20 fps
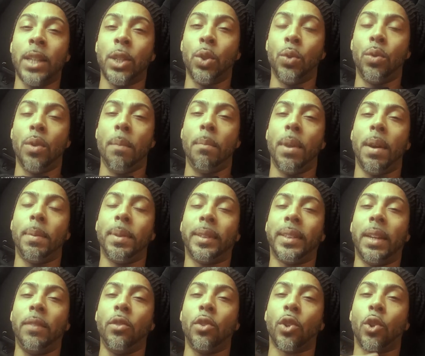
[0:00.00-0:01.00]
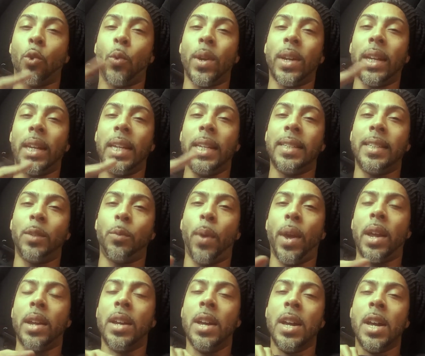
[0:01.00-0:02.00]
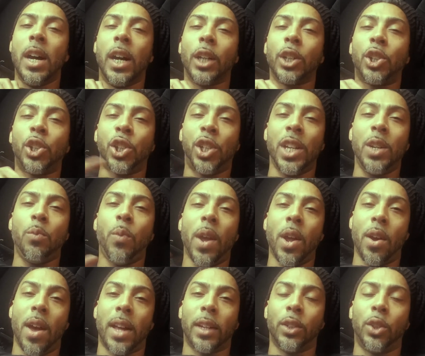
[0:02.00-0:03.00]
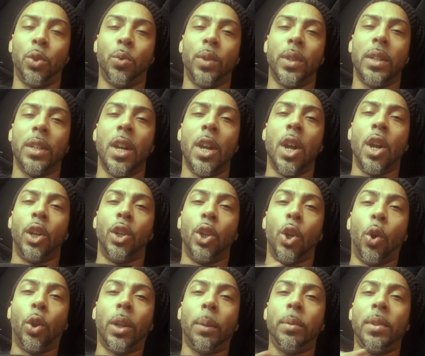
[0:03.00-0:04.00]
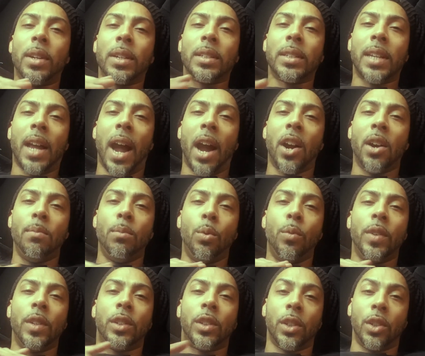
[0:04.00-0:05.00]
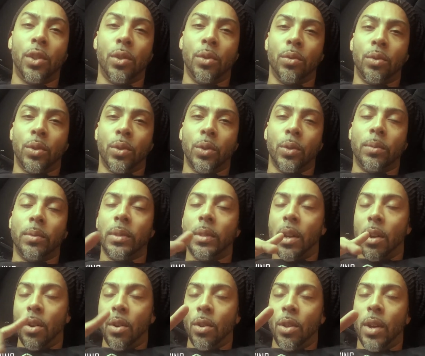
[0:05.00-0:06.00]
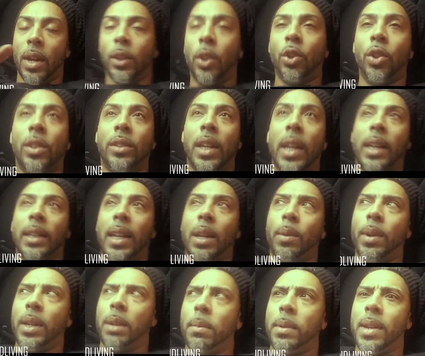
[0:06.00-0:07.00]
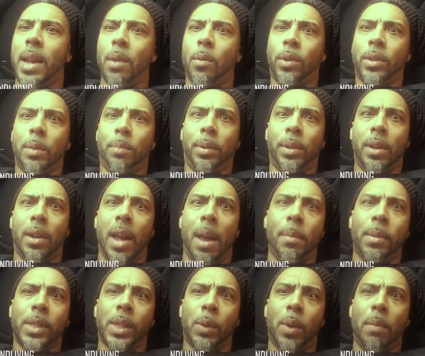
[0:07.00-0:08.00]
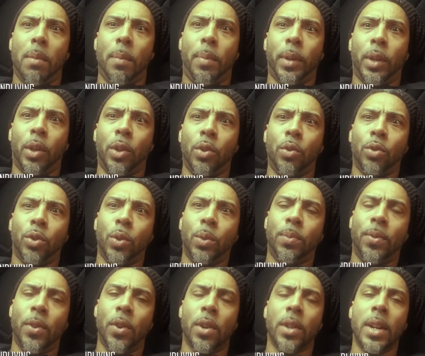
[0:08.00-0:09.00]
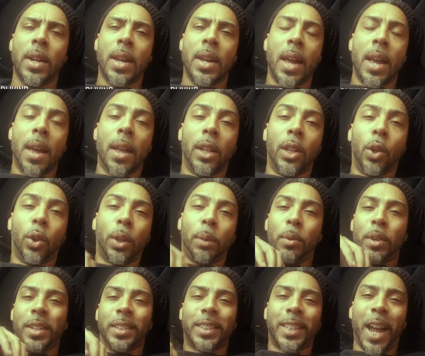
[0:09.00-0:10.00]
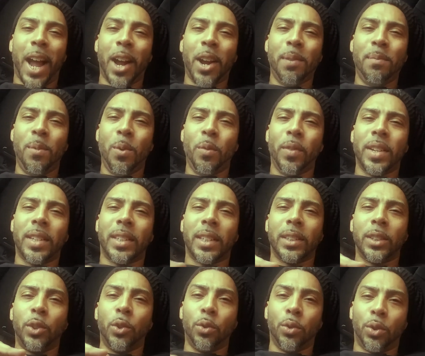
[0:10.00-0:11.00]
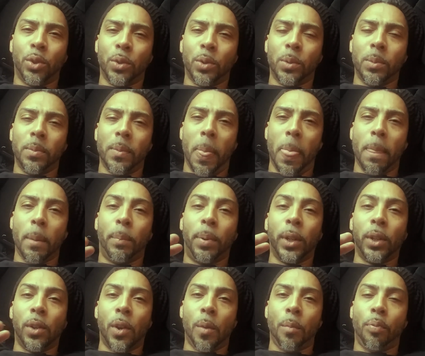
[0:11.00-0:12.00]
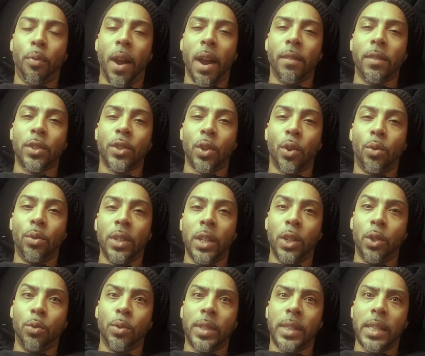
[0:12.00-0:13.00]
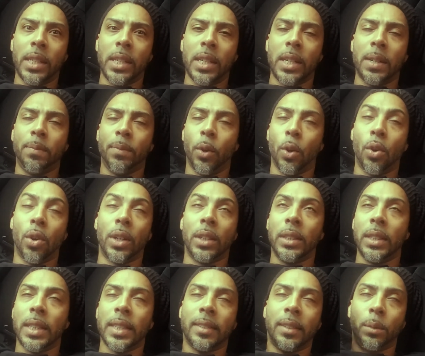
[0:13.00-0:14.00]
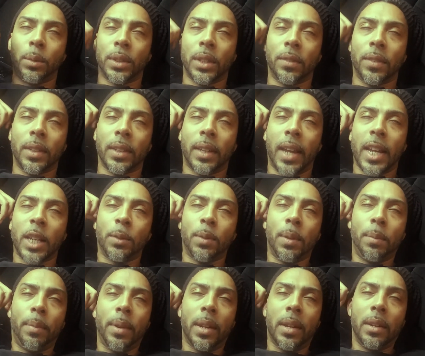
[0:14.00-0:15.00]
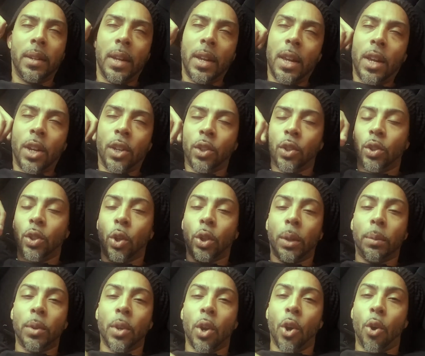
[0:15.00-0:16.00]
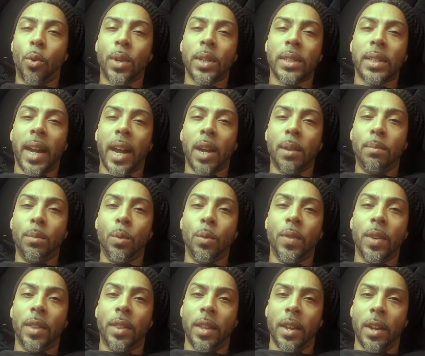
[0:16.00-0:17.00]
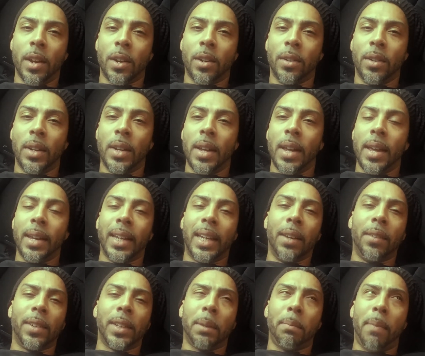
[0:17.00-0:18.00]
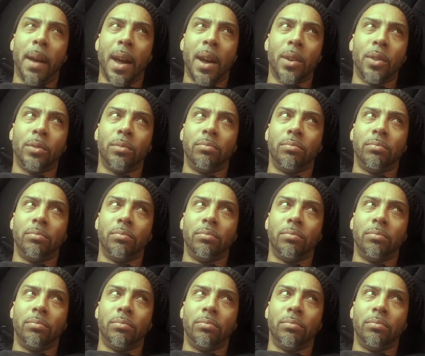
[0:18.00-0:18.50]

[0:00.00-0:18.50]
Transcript: do them, but I'm going to give you a quick, easy way, a cheat way on how to do it. Load up your entire movie to YouTube. So hold on, I know you're thinking like, wait a minute, I want to put it on Amazon. What am I going to put it on YouTube for? Load up your entire movie to YouTube. Put it on private so only you see it, or unlisted, whichever the case may be. You load up your whole entire movie there. Give it about